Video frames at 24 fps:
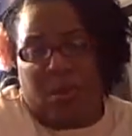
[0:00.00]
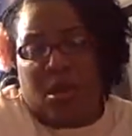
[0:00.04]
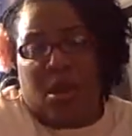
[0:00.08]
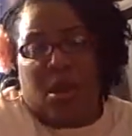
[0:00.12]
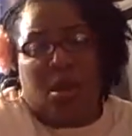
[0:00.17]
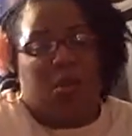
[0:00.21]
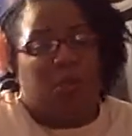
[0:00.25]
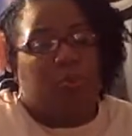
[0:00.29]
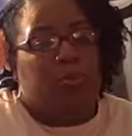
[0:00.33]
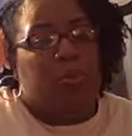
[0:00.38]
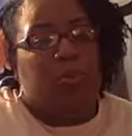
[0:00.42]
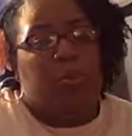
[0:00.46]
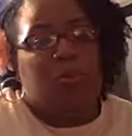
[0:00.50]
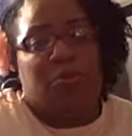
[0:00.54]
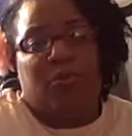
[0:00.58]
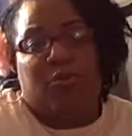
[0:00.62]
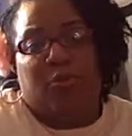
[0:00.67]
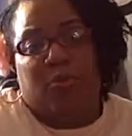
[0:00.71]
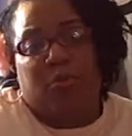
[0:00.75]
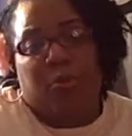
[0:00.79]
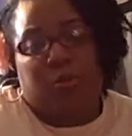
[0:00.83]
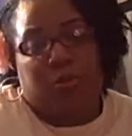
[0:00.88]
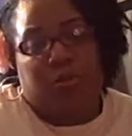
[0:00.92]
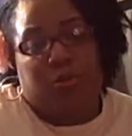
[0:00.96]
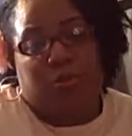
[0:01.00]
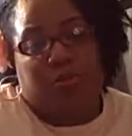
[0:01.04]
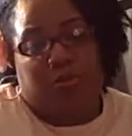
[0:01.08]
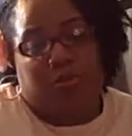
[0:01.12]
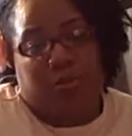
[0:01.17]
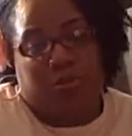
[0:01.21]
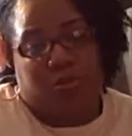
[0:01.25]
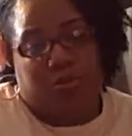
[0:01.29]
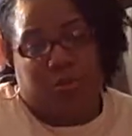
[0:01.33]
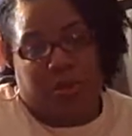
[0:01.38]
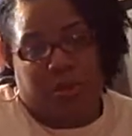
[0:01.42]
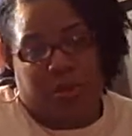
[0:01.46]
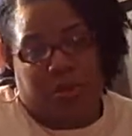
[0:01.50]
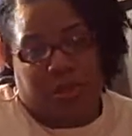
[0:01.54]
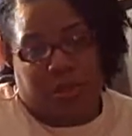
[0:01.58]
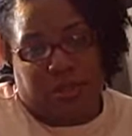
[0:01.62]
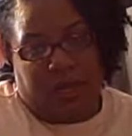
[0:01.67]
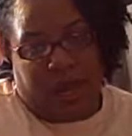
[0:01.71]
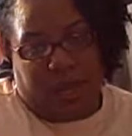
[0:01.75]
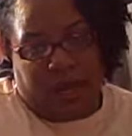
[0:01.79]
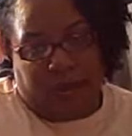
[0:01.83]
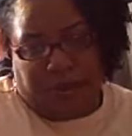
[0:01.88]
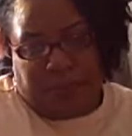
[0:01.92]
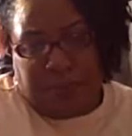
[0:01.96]
Okay. Beautiful, beautiful jewelry
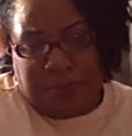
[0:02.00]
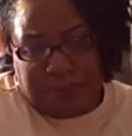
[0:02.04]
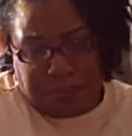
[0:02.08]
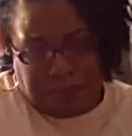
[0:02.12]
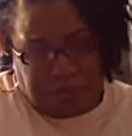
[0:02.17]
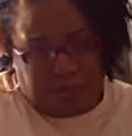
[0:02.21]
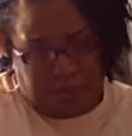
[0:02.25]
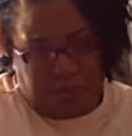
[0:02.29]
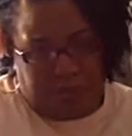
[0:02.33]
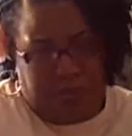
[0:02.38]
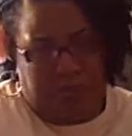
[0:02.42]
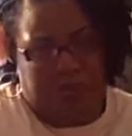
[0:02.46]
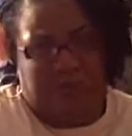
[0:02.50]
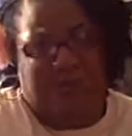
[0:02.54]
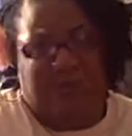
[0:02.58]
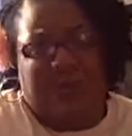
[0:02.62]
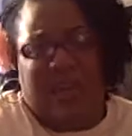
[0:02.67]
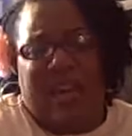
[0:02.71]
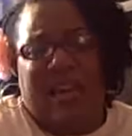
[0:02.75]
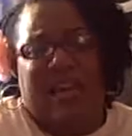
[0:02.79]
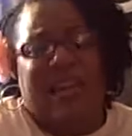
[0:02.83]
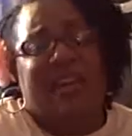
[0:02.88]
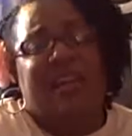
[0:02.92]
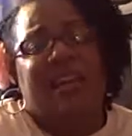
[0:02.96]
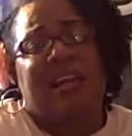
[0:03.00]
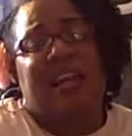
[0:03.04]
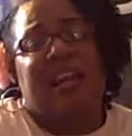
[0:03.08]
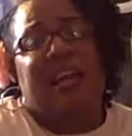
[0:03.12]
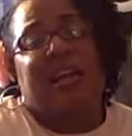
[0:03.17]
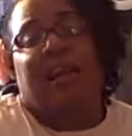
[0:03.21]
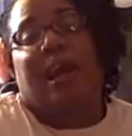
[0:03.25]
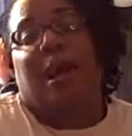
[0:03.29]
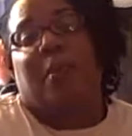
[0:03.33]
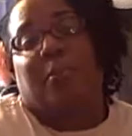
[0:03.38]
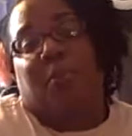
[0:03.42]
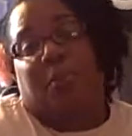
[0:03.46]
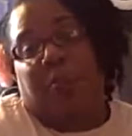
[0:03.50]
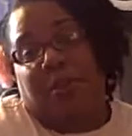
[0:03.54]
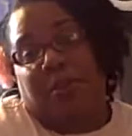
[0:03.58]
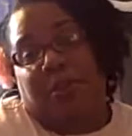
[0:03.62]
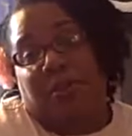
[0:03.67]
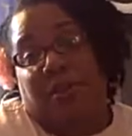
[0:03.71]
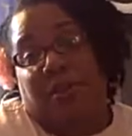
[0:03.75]
designer. Okay, cool. And cool, I get a cool. lot of compliments